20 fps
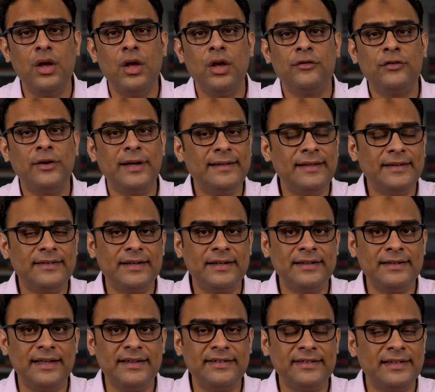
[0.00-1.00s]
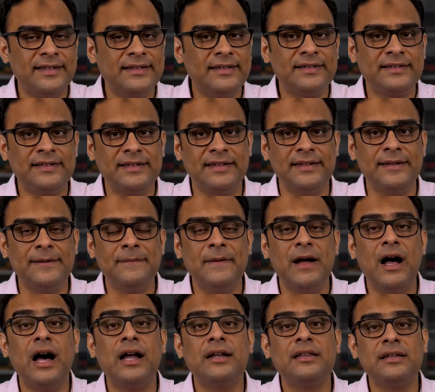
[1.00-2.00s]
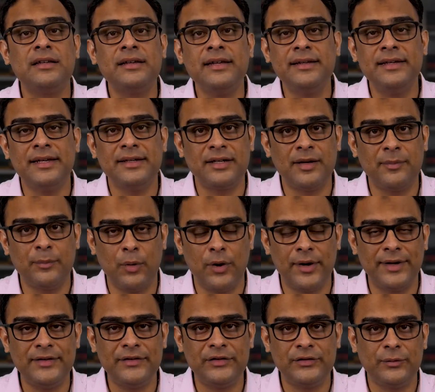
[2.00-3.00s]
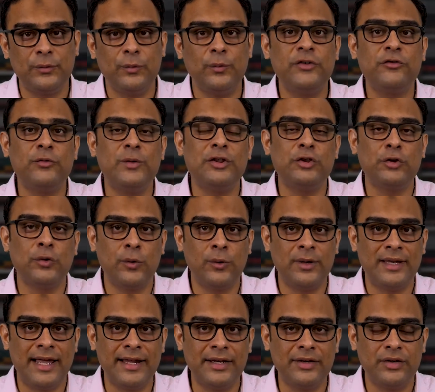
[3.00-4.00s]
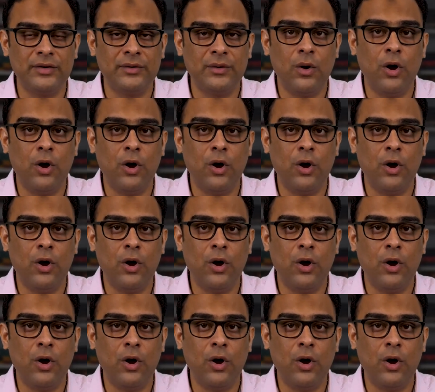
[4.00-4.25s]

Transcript: So in this context, let us see our 3 data points which will throw light